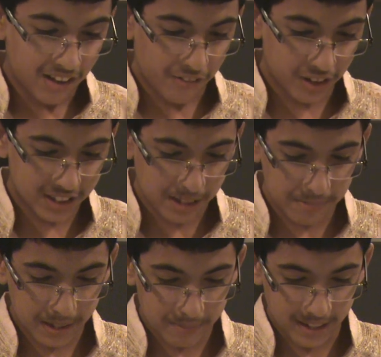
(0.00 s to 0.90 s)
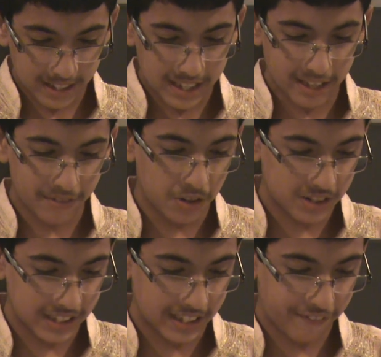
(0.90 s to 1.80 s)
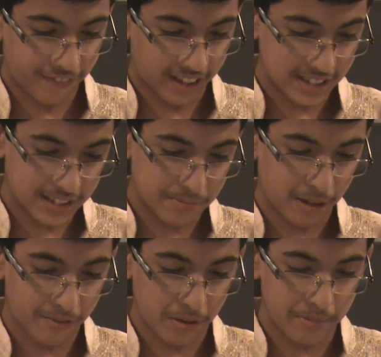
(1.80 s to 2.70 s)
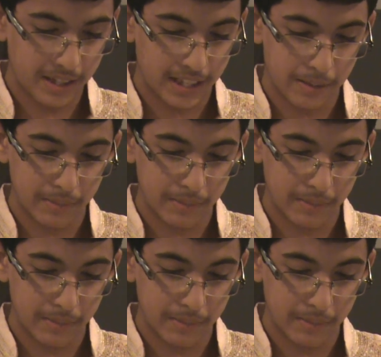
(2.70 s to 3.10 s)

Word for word: For some it might have no significance, but for me it